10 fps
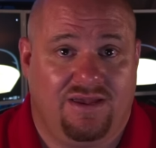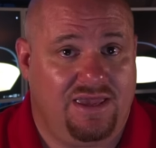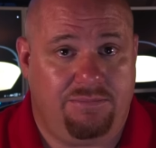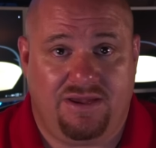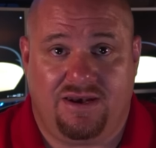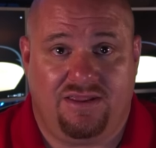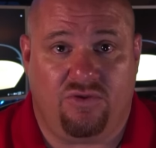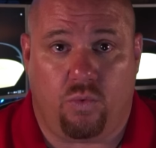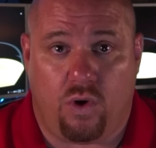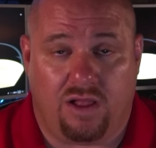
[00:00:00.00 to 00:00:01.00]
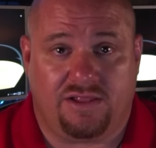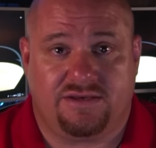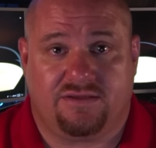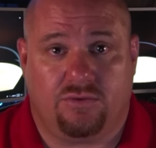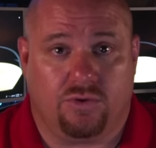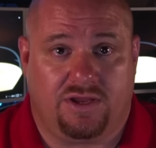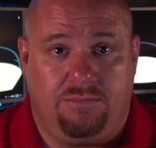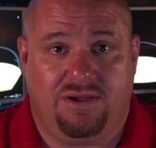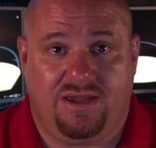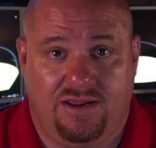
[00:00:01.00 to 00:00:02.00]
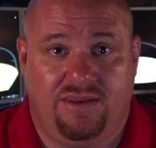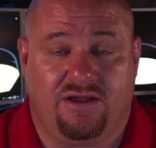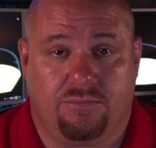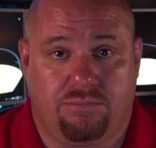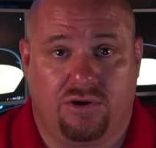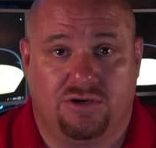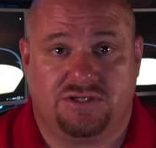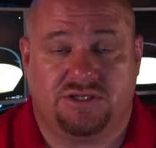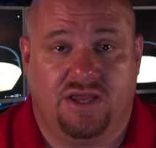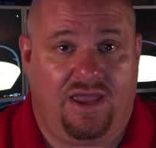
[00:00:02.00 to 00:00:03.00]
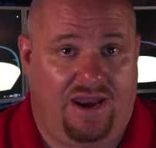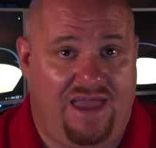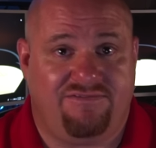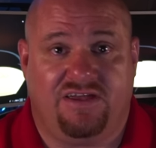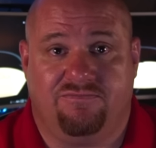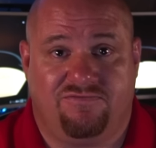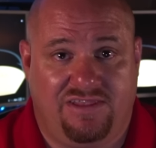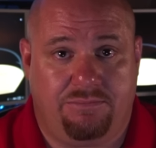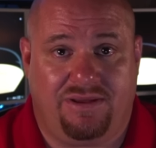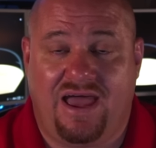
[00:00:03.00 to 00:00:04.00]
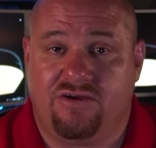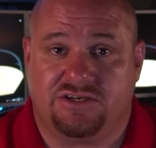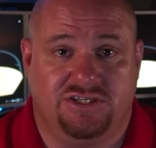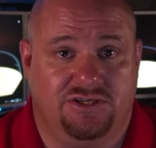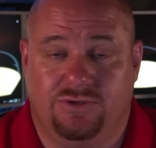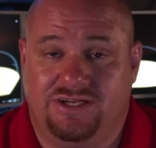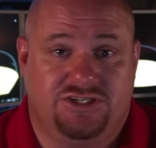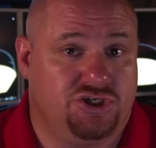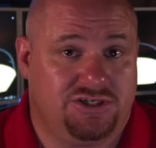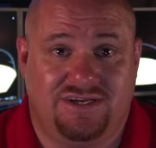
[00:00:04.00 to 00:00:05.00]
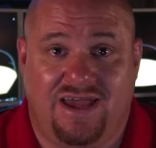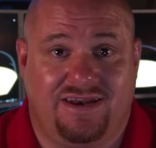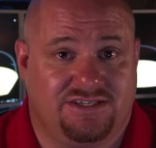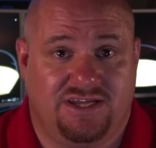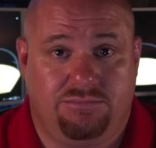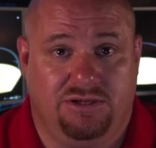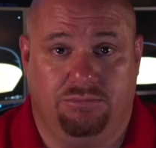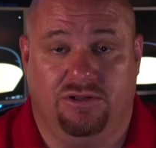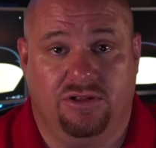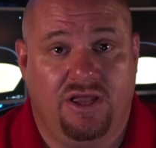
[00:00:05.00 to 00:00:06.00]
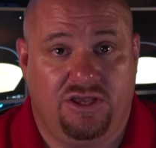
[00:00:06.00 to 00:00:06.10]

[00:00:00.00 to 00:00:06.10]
Keeping it in the wallet or keeping it in their purse and having them flip it out to you is just not acceptable.